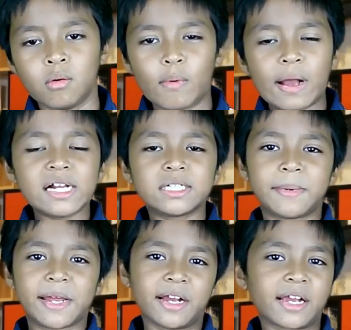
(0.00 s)
Where is
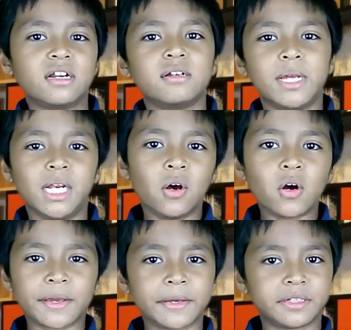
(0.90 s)
my academy
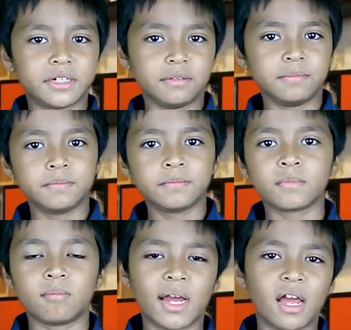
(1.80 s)
located?
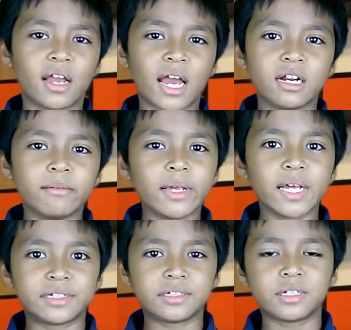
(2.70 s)
My
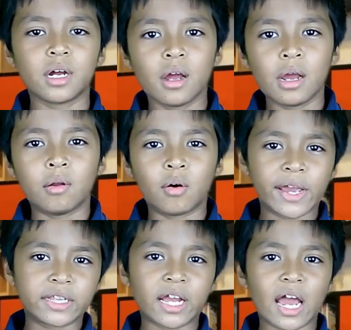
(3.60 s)
academy is
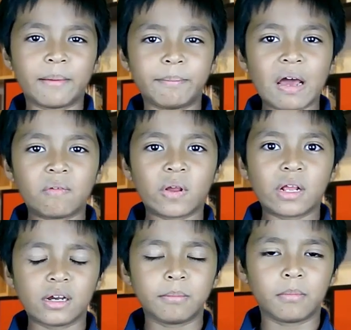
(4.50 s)
located at
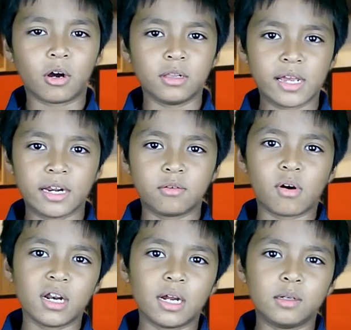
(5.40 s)
Pavilion Mall in
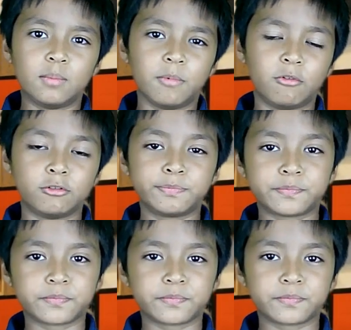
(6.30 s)
Kuala Lumpur.